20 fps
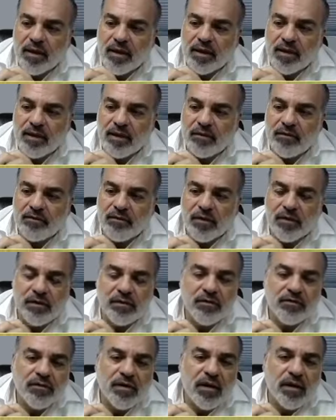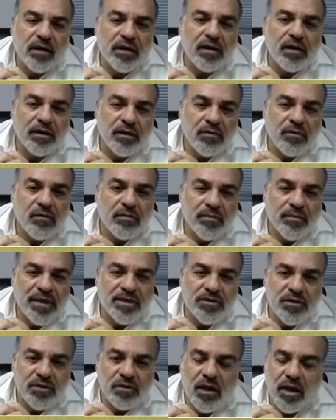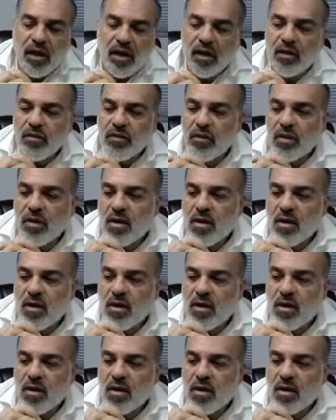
in the field of clinical mental health.